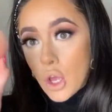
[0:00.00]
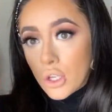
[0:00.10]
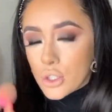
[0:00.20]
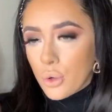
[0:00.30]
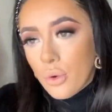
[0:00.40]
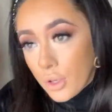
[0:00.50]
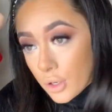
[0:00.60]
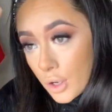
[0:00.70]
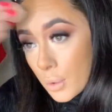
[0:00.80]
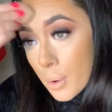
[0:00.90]
So I'm
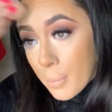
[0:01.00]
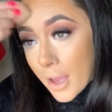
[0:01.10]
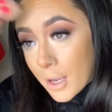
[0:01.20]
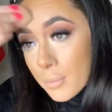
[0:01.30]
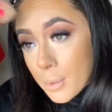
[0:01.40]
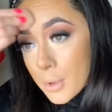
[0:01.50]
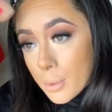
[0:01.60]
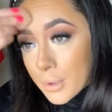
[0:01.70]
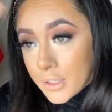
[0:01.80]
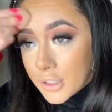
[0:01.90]
gonna go on back in with a beauty
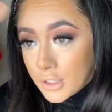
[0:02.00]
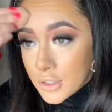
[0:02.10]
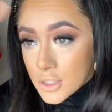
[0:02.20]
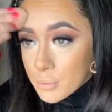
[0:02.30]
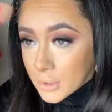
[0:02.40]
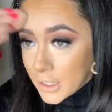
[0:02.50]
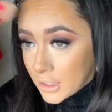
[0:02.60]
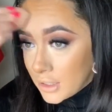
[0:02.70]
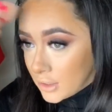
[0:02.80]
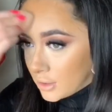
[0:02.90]
blender and just blend
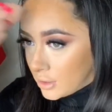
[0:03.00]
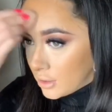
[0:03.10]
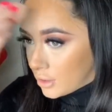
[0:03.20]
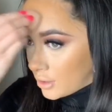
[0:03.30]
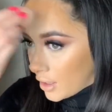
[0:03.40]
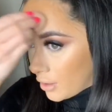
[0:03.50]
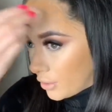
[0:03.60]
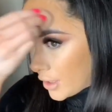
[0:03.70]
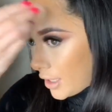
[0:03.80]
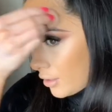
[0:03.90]
that all
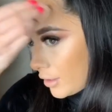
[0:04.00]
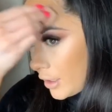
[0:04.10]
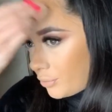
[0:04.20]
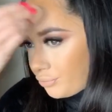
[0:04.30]
together in